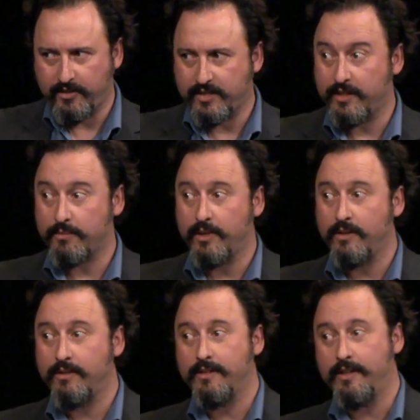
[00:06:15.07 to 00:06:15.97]
years down the
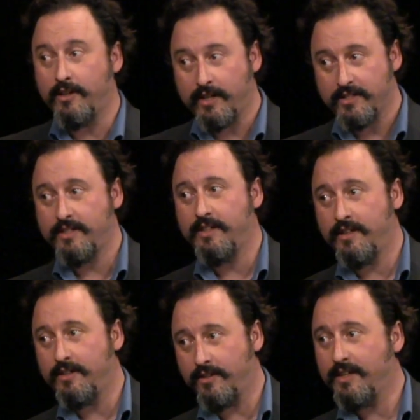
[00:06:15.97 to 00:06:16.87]
road, you're not
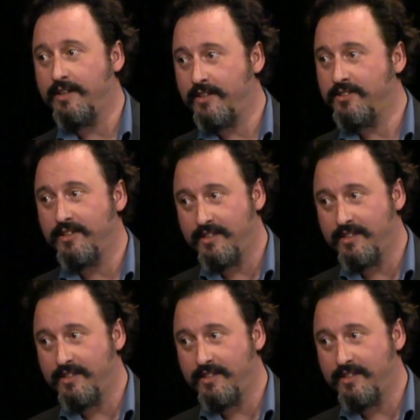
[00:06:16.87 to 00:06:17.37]
seeing your kids